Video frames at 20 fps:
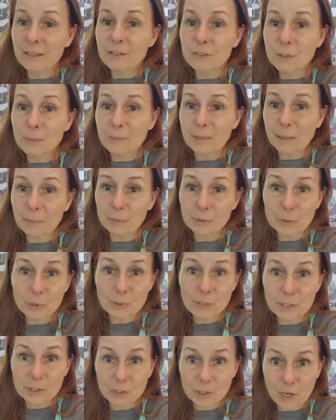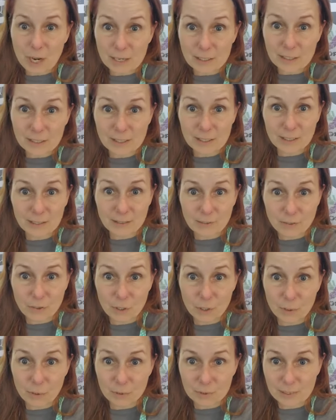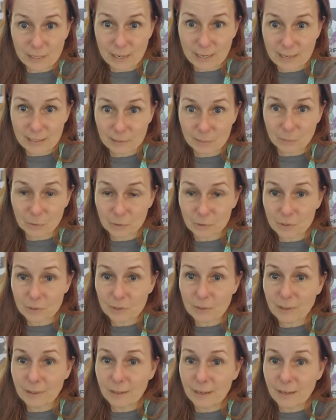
to be able to adjust those animals.